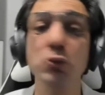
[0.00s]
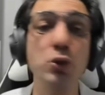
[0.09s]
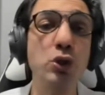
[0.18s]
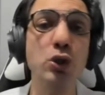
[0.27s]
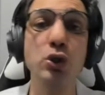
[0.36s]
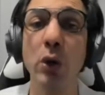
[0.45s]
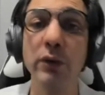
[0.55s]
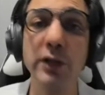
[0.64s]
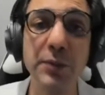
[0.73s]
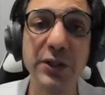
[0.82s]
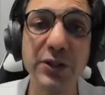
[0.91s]
you don't need to
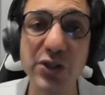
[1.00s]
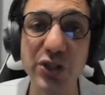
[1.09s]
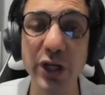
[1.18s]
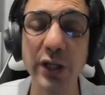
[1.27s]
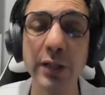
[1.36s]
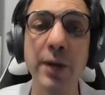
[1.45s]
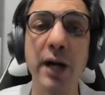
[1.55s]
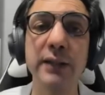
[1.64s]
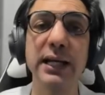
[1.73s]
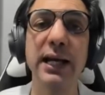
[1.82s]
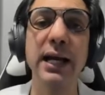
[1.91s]
be concerned about
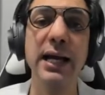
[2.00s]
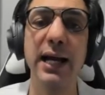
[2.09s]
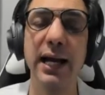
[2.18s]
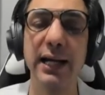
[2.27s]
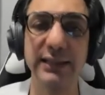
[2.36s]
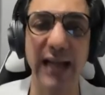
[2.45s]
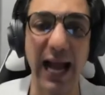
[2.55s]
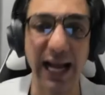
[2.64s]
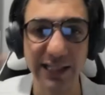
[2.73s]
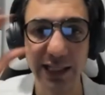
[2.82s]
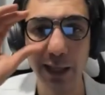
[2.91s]
the
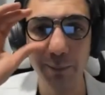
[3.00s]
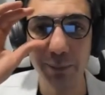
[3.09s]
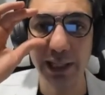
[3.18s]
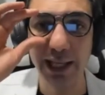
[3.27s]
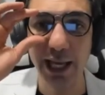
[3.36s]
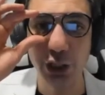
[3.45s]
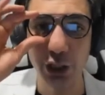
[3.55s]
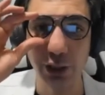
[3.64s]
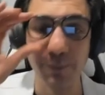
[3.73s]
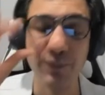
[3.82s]
tax implications.